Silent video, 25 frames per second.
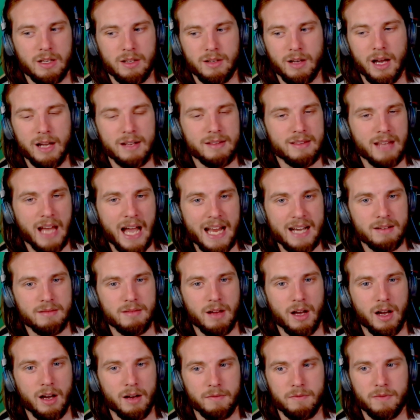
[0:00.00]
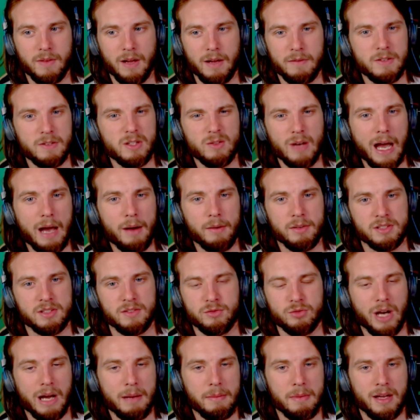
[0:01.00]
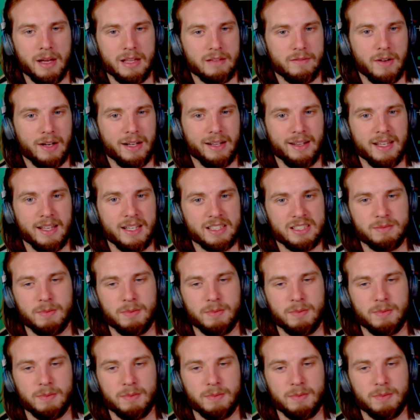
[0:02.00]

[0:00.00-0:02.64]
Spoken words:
a night of a few hours of trauma at the very least.